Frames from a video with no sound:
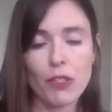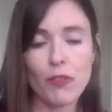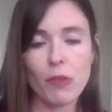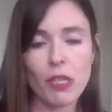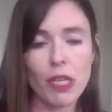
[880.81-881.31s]

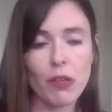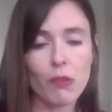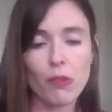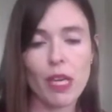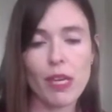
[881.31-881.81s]
the year or
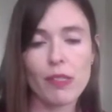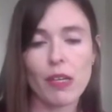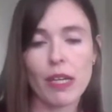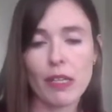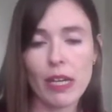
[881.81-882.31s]
2 years
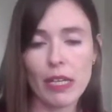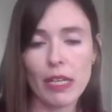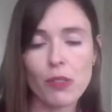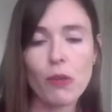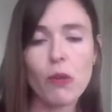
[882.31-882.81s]
at
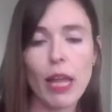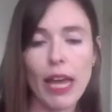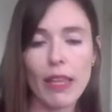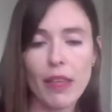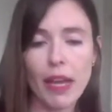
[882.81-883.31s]
school,
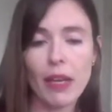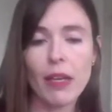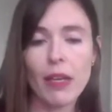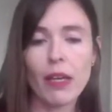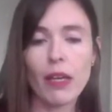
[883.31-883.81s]
and then
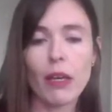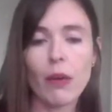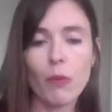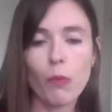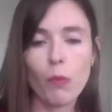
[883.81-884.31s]

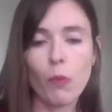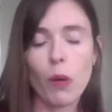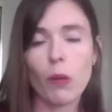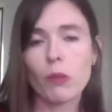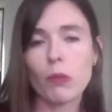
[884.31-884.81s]

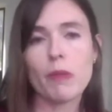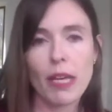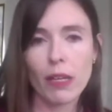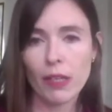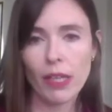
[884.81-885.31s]
what job is
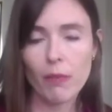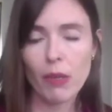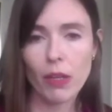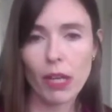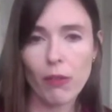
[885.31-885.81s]
that going to get
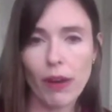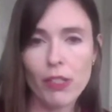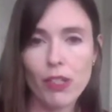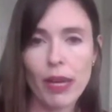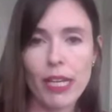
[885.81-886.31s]
me when I
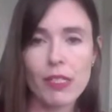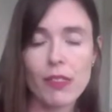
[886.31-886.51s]
graduate?